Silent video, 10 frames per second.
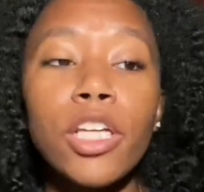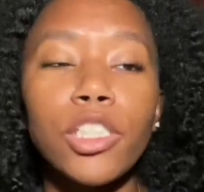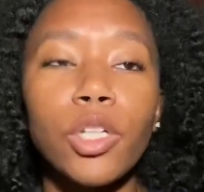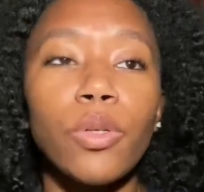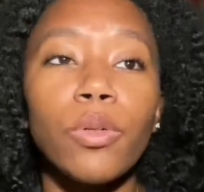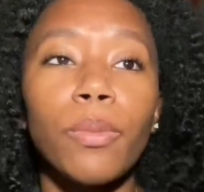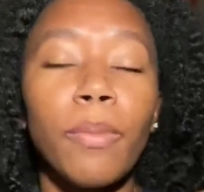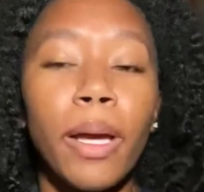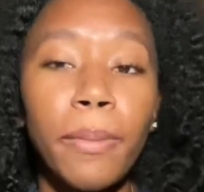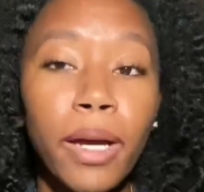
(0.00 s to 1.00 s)
So
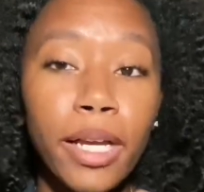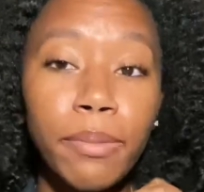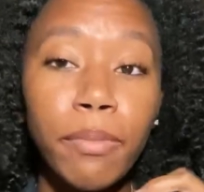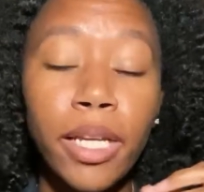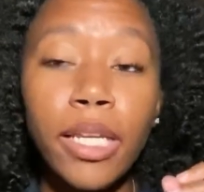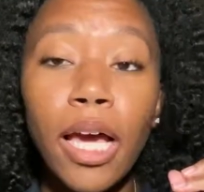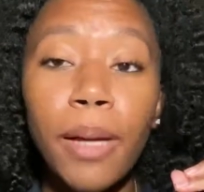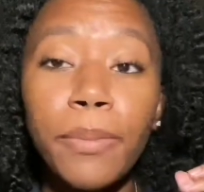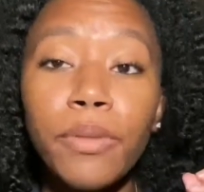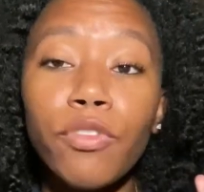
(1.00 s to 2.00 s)
my mind may
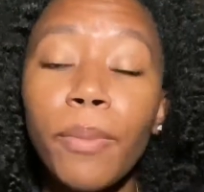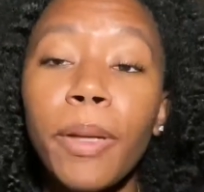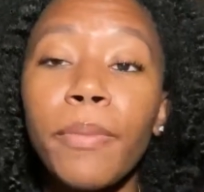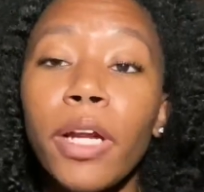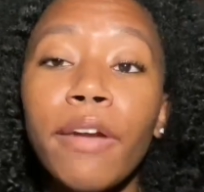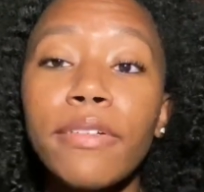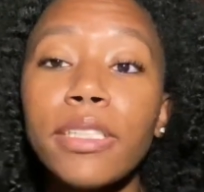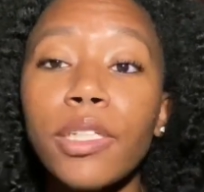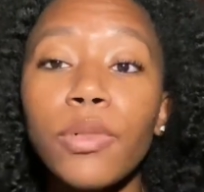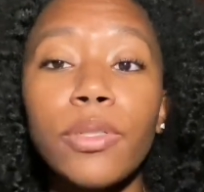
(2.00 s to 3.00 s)
not remember every
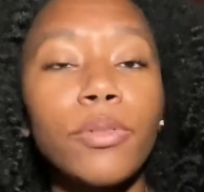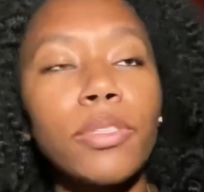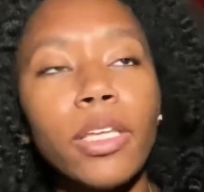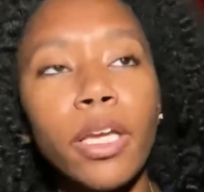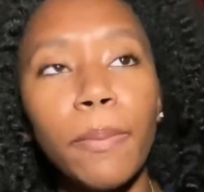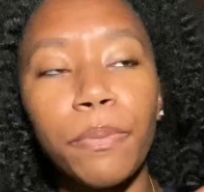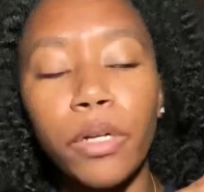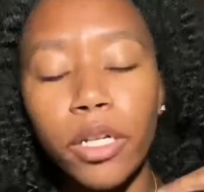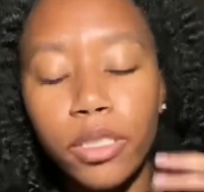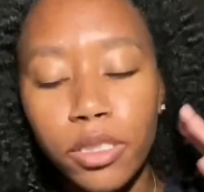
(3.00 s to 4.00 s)
single little thing,
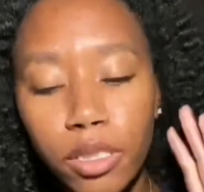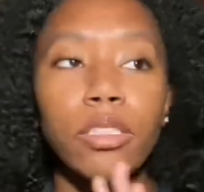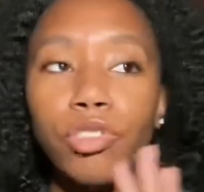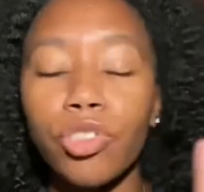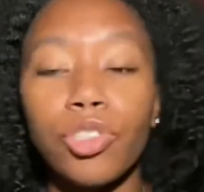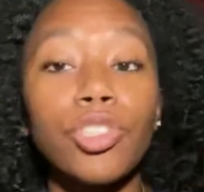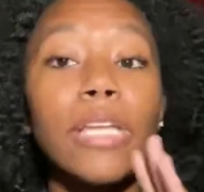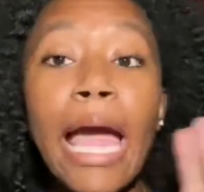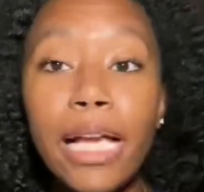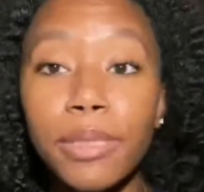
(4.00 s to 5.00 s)
but just
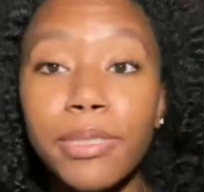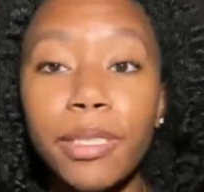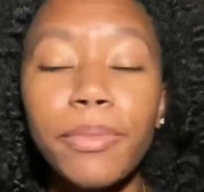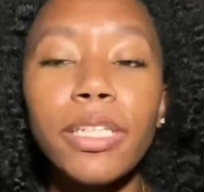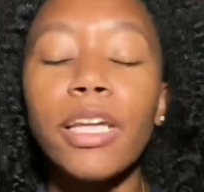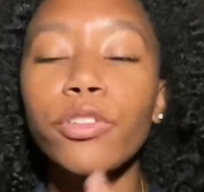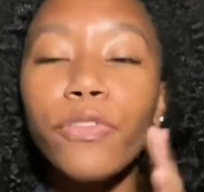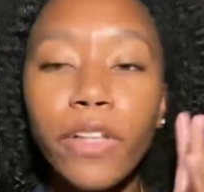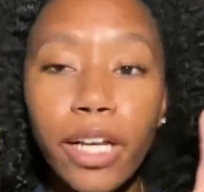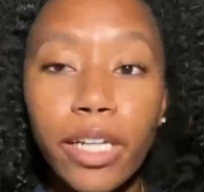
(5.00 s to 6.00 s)
ask me something that you
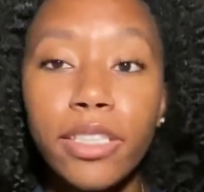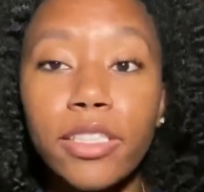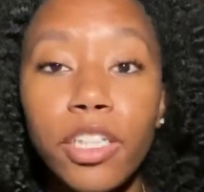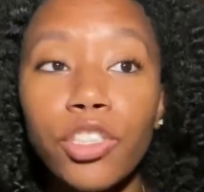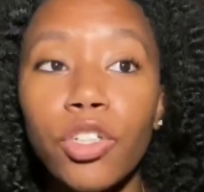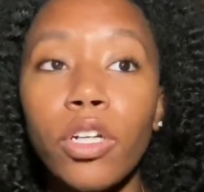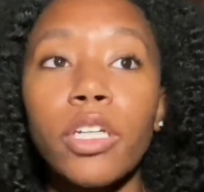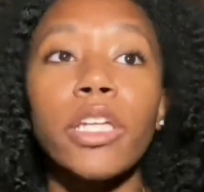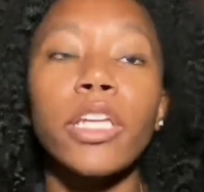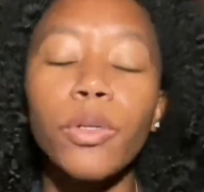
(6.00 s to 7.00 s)
feel like I didn't touch on,
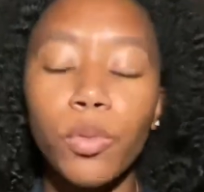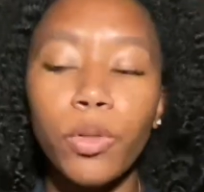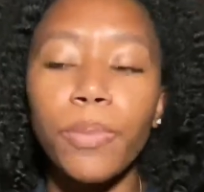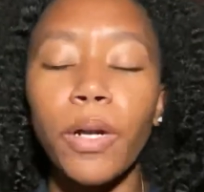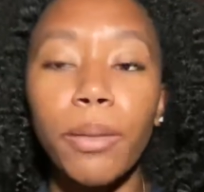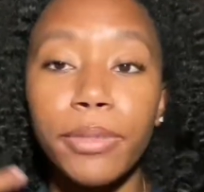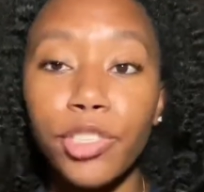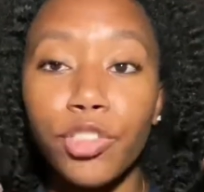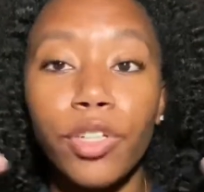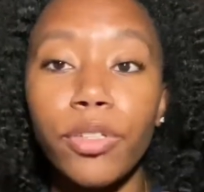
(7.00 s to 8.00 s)
and it will probably
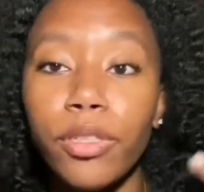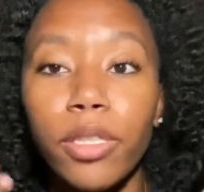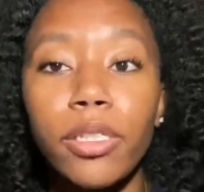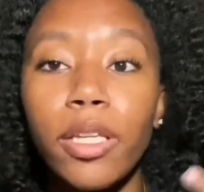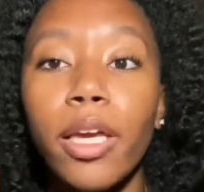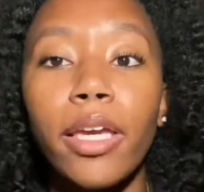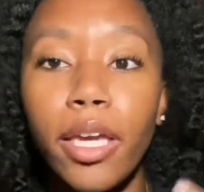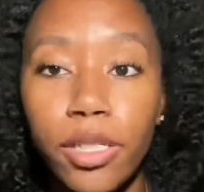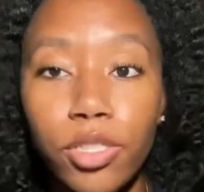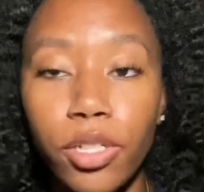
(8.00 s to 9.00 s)
trigger the like
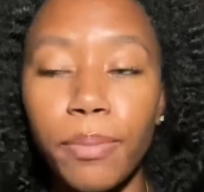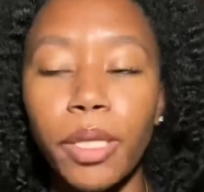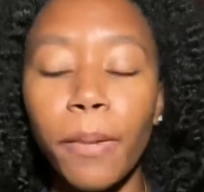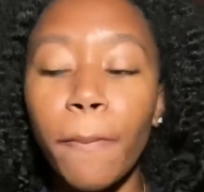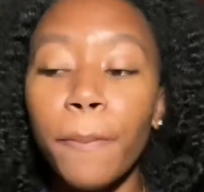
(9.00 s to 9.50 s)
answer in me.